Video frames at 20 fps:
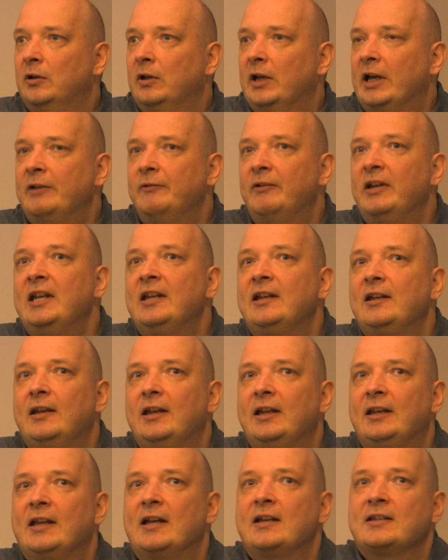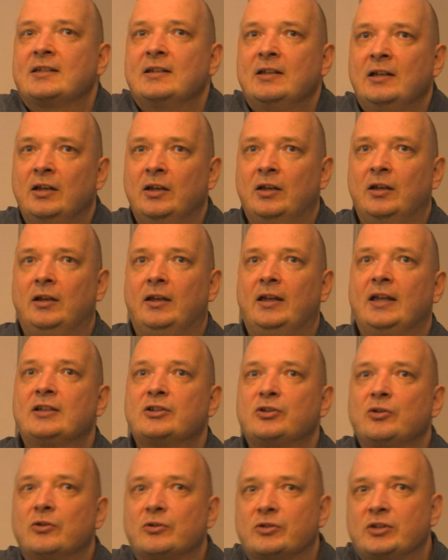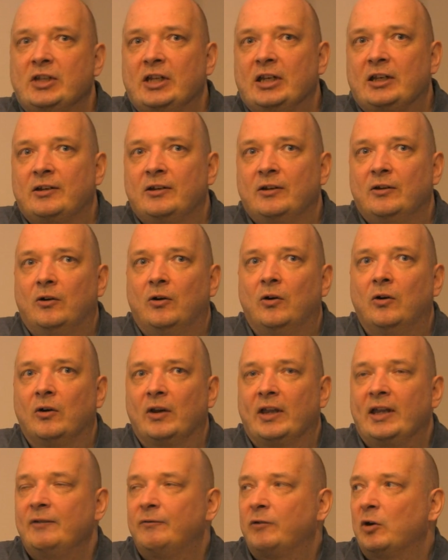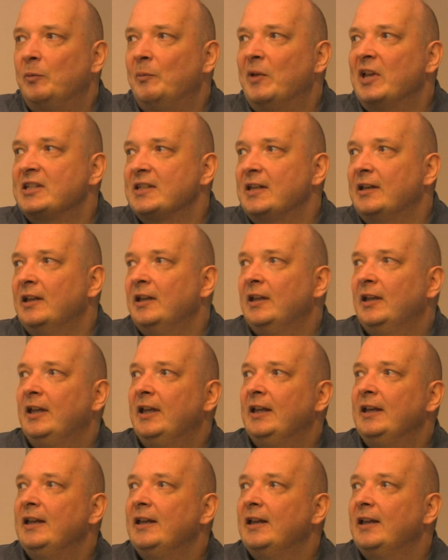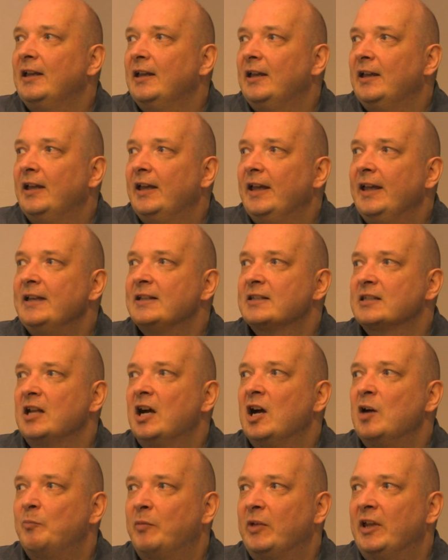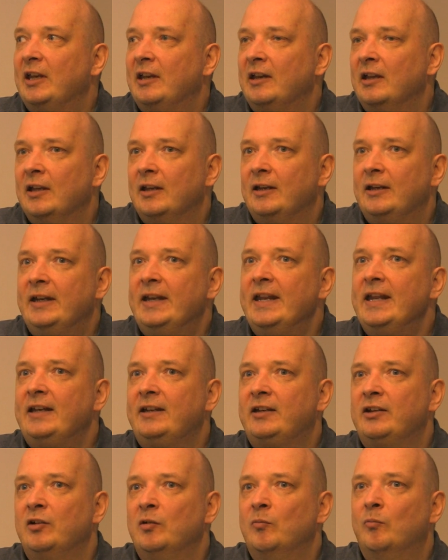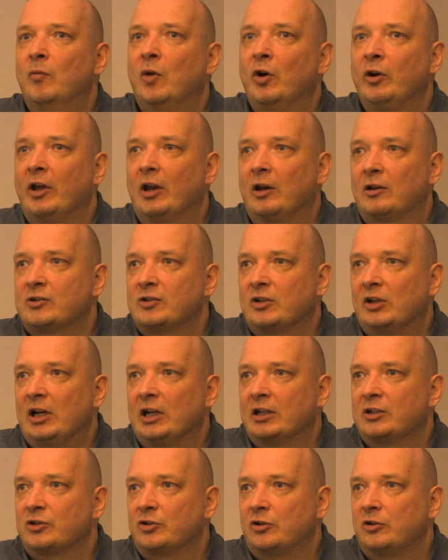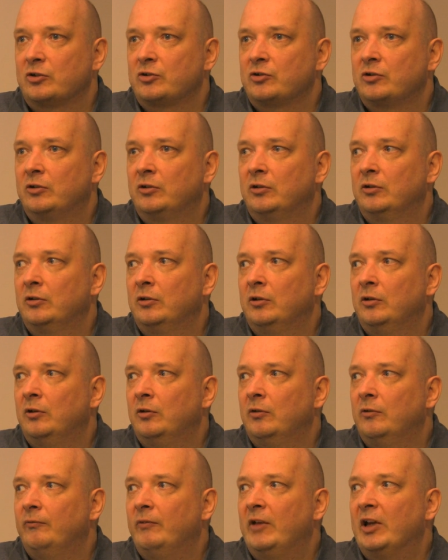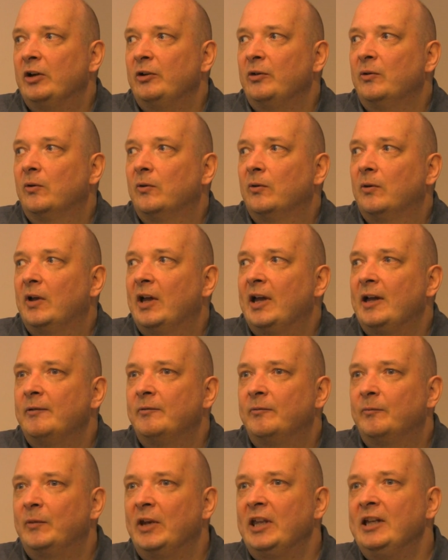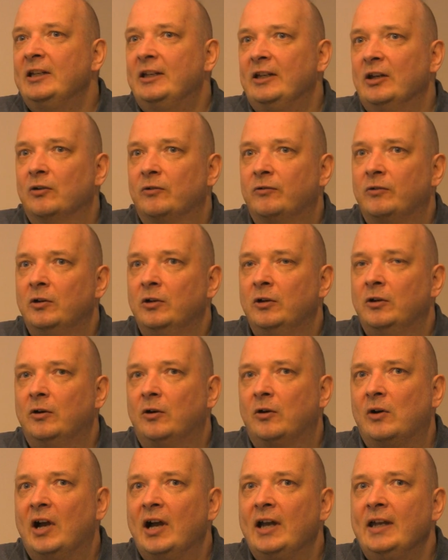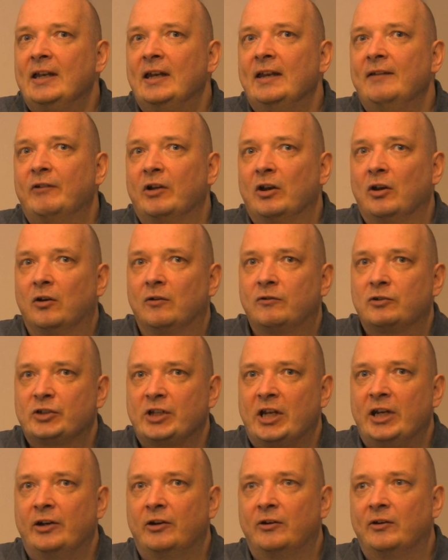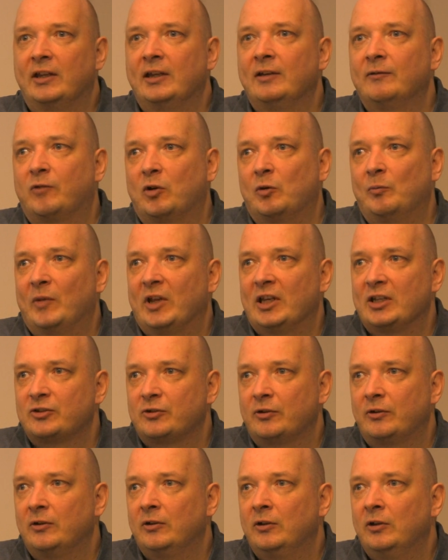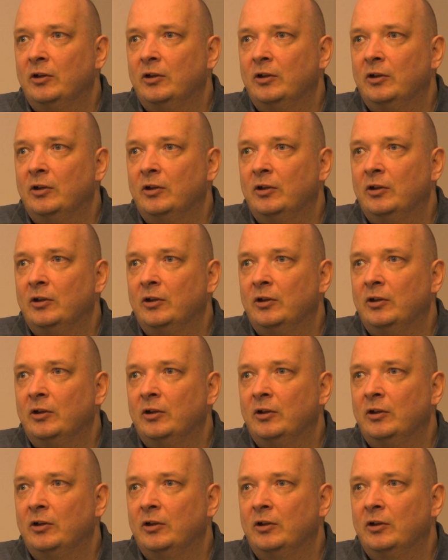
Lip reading: And when it has exhausted all information, it ends up in dead model structures, where you have plenty of or high level of Shannon information.